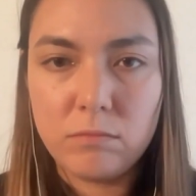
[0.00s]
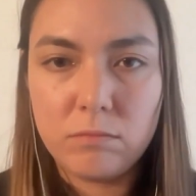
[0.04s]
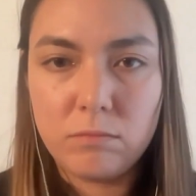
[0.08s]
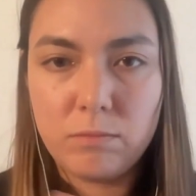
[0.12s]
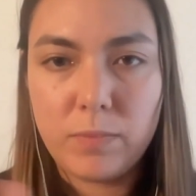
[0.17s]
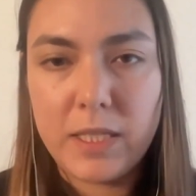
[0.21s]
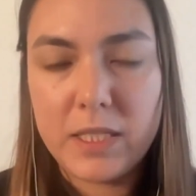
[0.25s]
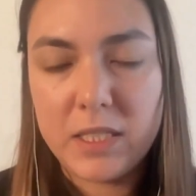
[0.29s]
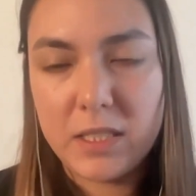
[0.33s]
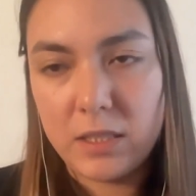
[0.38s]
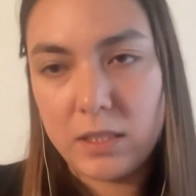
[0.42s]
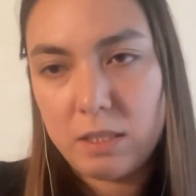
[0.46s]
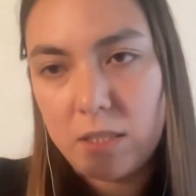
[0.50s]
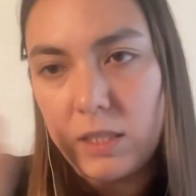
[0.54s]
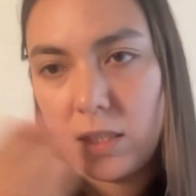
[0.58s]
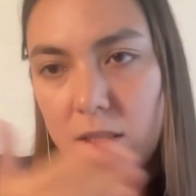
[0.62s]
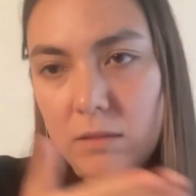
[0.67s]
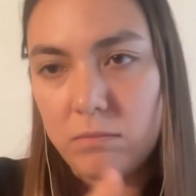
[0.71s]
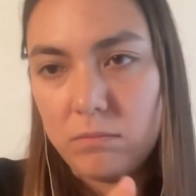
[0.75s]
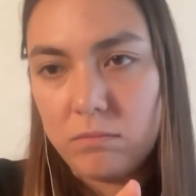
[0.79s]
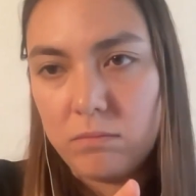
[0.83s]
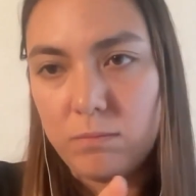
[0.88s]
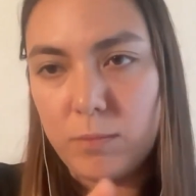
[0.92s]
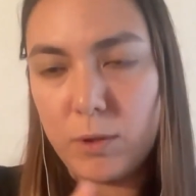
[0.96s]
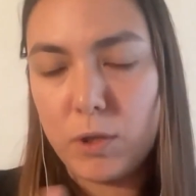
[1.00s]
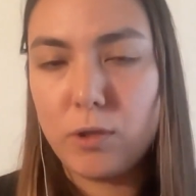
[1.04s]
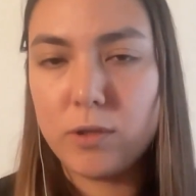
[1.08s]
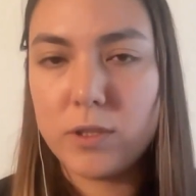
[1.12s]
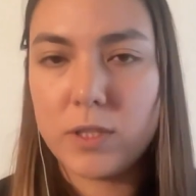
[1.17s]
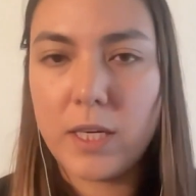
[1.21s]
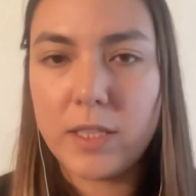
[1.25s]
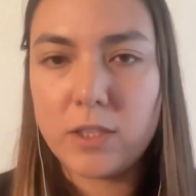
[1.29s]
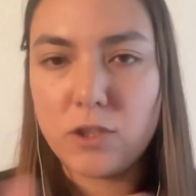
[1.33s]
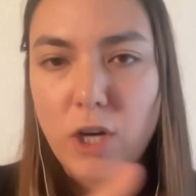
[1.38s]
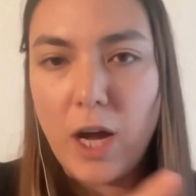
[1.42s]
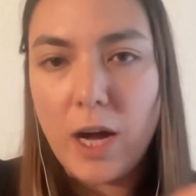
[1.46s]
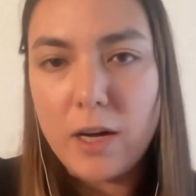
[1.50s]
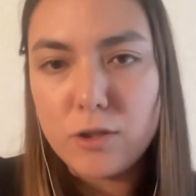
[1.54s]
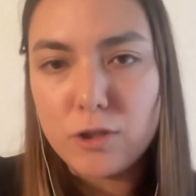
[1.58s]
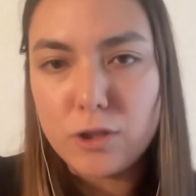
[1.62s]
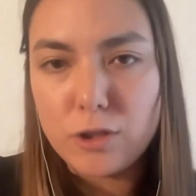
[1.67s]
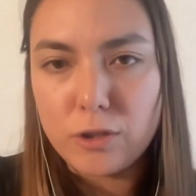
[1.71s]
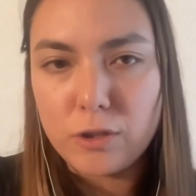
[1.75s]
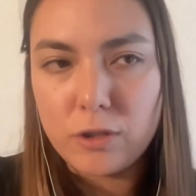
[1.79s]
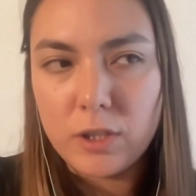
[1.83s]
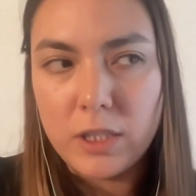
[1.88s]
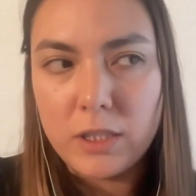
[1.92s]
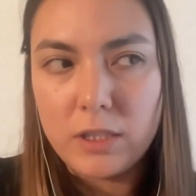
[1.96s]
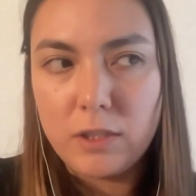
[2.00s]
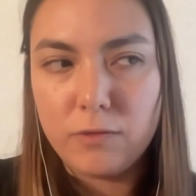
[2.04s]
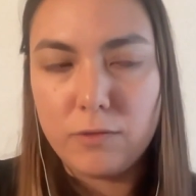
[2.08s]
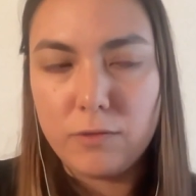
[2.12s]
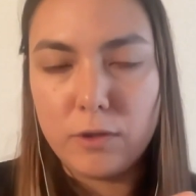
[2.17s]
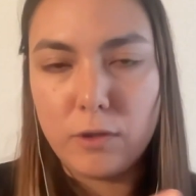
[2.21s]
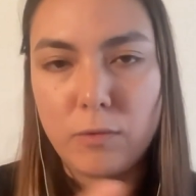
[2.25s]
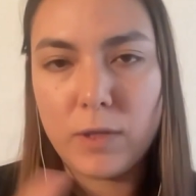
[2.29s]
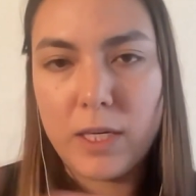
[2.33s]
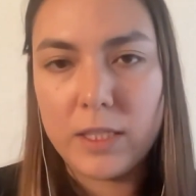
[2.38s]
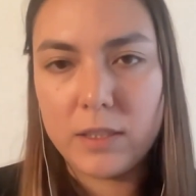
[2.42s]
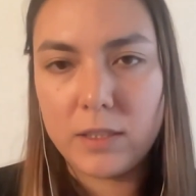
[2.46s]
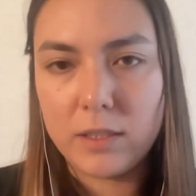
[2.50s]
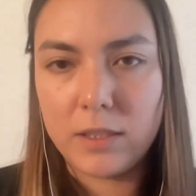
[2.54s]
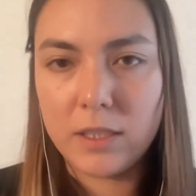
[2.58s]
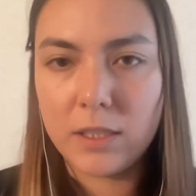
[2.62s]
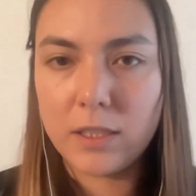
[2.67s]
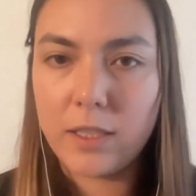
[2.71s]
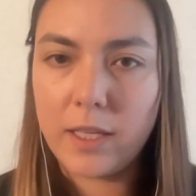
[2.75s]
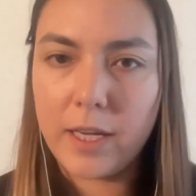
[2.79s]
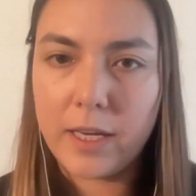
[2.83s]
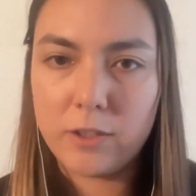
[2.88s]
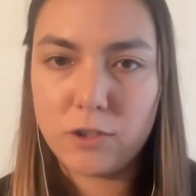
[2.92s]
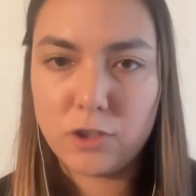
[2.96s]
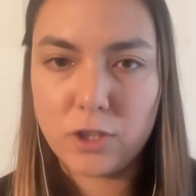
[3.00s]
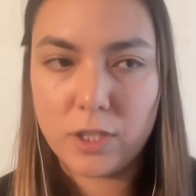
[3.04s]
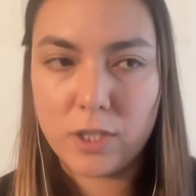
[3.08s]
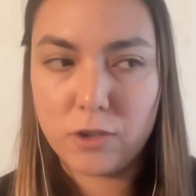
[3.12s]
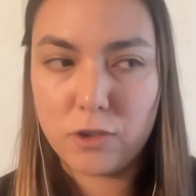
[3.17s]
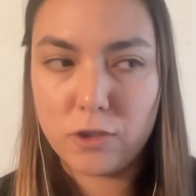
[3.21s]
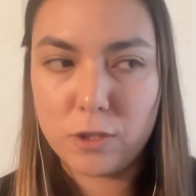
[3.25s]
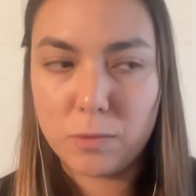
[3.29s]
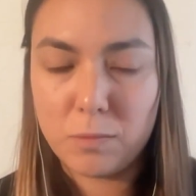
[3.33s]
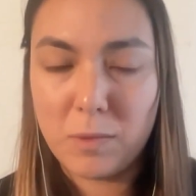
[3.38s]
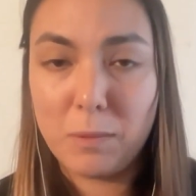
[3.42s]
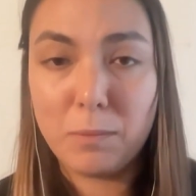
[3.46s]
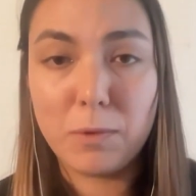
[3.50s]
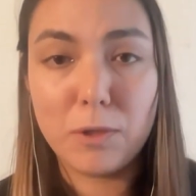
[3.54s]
basically, because I charge her a different rate than the client charges me.